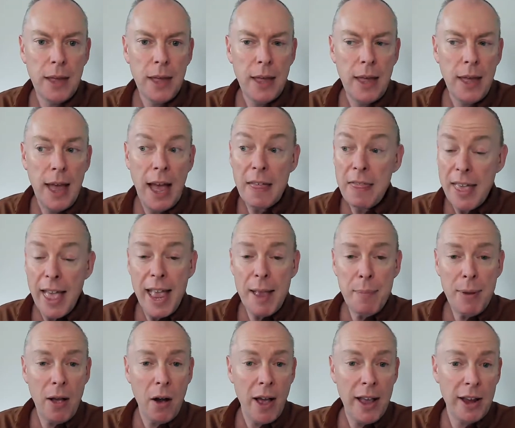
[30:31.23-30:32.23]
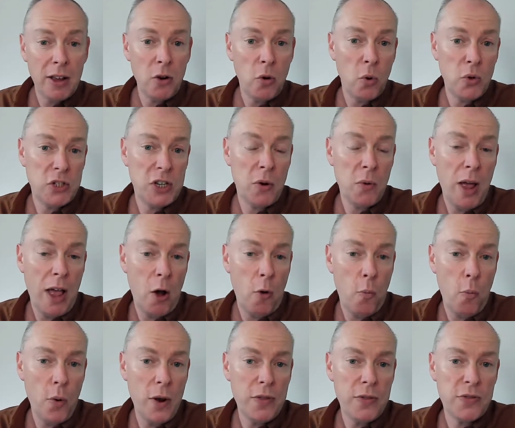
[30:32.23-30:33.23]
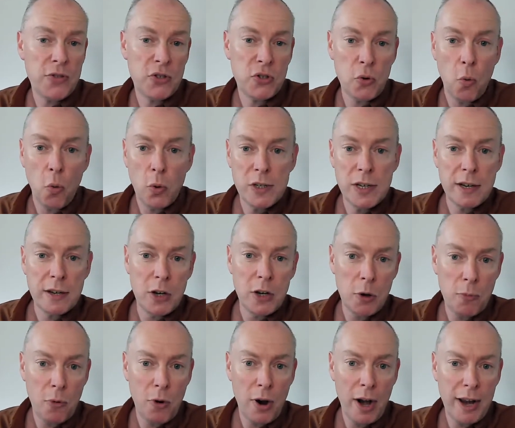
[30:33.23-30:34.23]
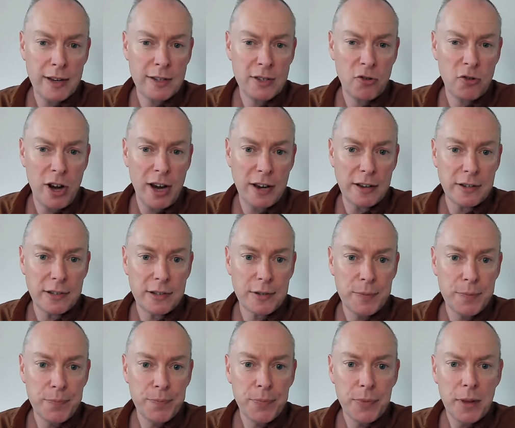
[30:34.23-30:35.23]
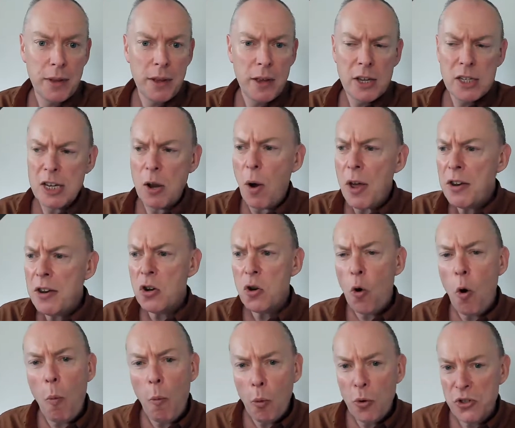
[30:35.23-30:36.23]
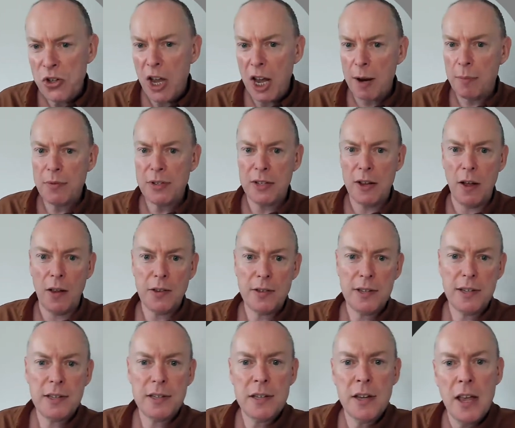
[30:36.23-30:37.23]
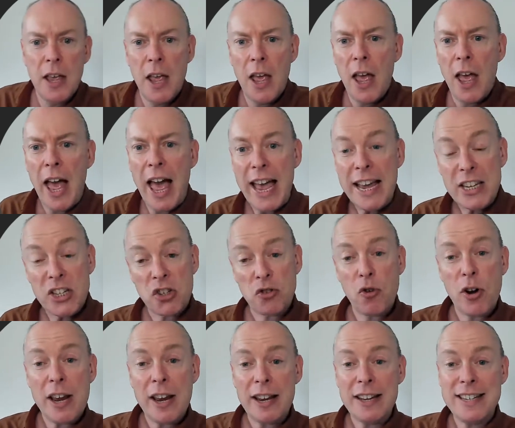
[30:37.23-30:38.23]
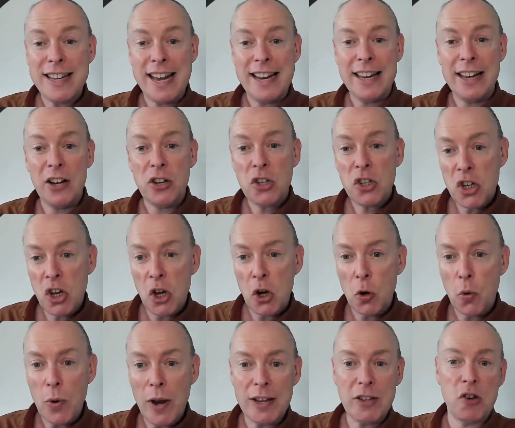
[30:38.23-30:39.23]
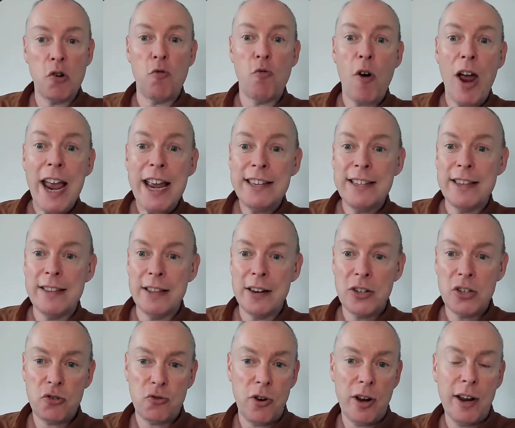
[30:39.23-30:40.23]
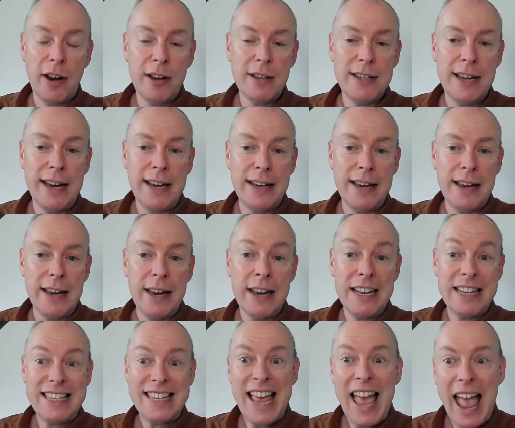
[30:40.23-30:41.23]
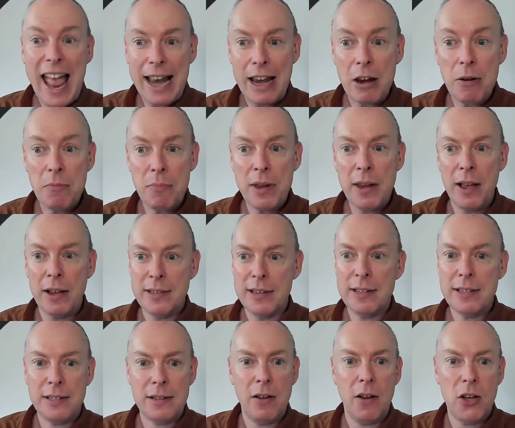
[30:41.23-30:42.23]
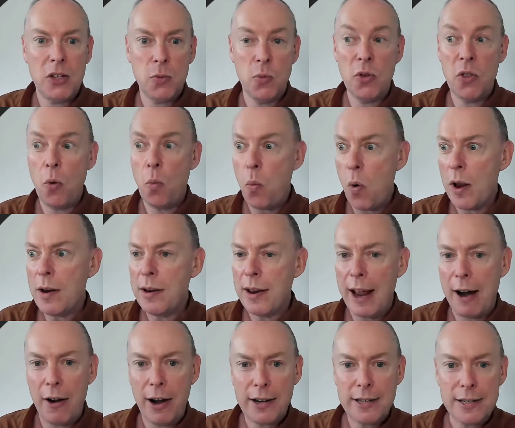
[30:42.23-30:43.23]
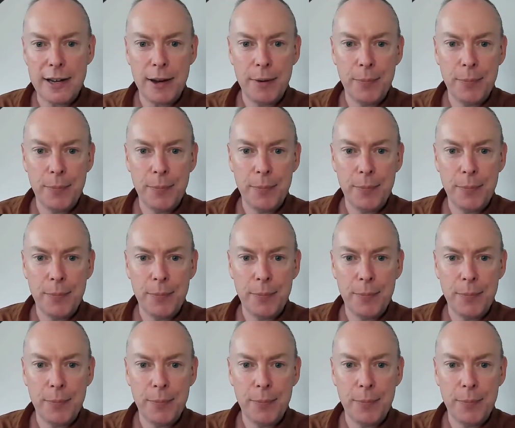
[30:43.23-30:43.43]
And the API could also help with sorting numeric strings. So under normal circumstances, a string containing a 2 is greater than a string containing 10 because it starts with a 1 character.